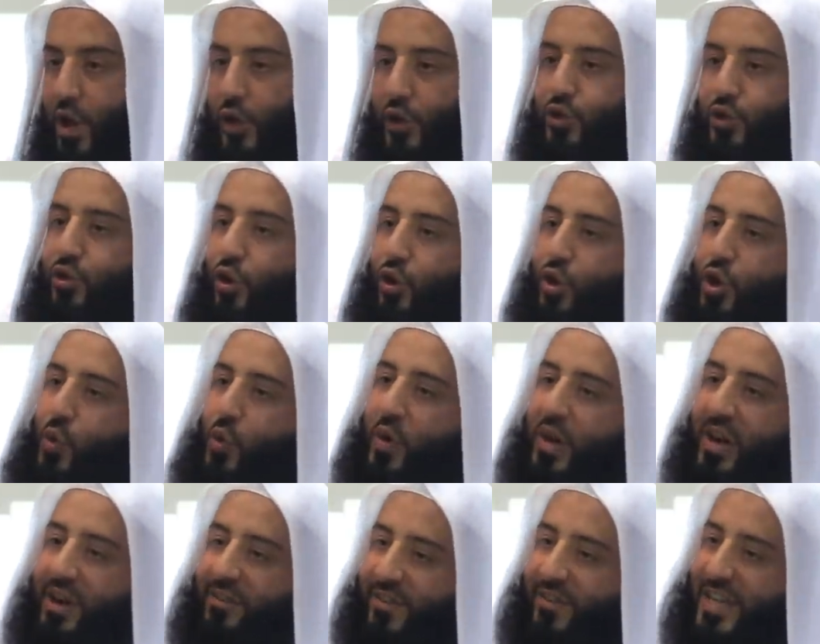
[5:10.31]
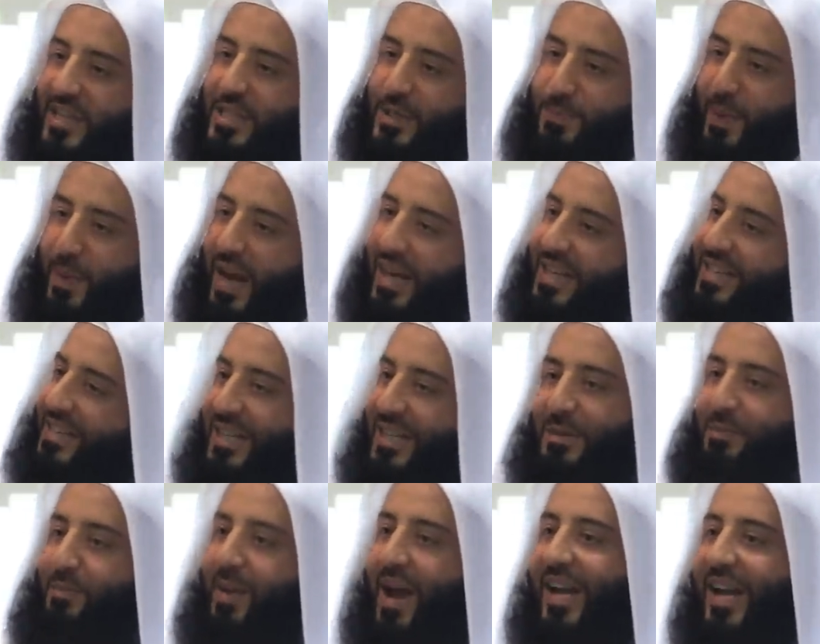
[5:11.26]
So you would have
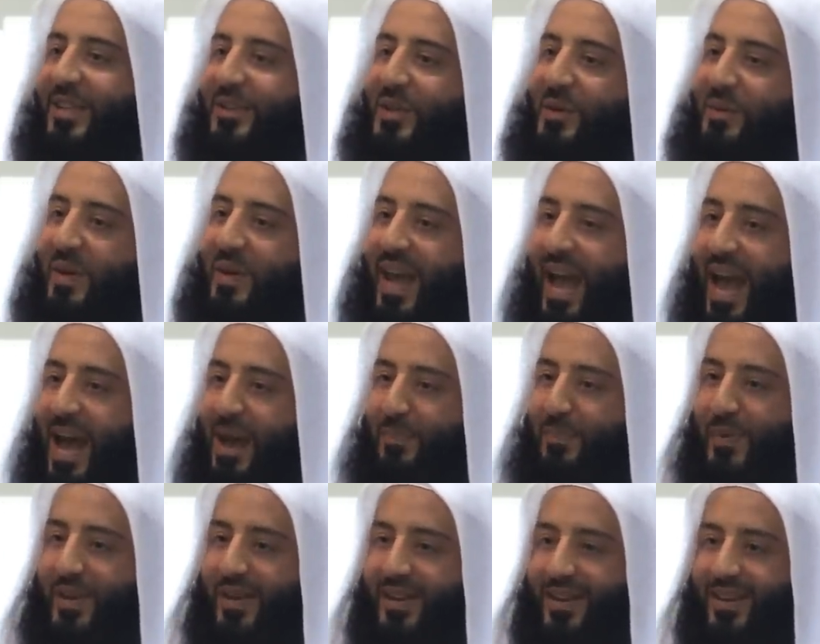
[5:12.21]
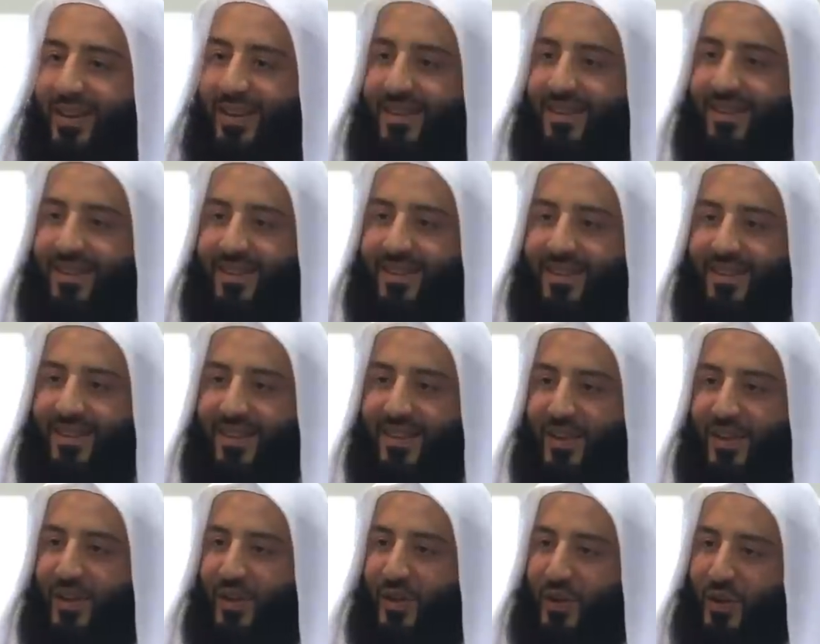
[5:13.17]
expected man to be happy.
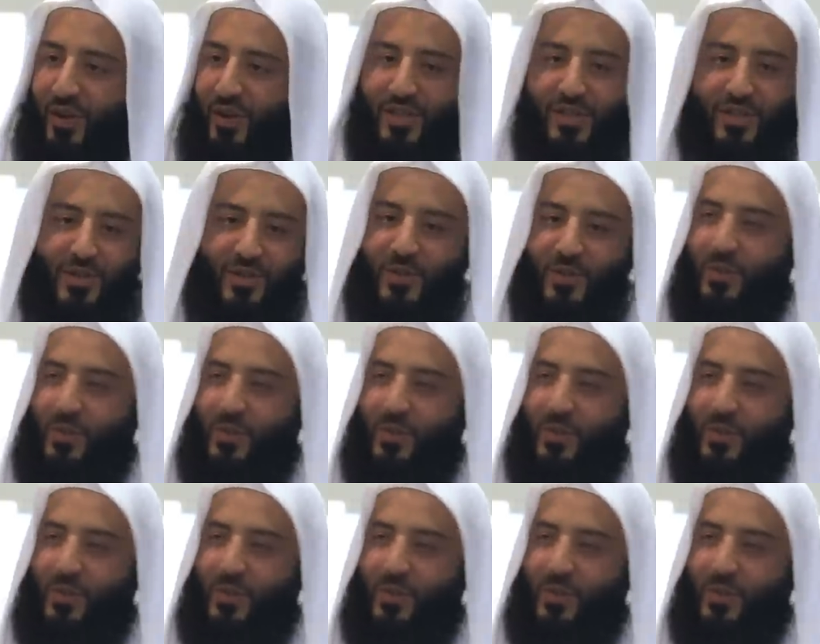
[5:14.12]
Because,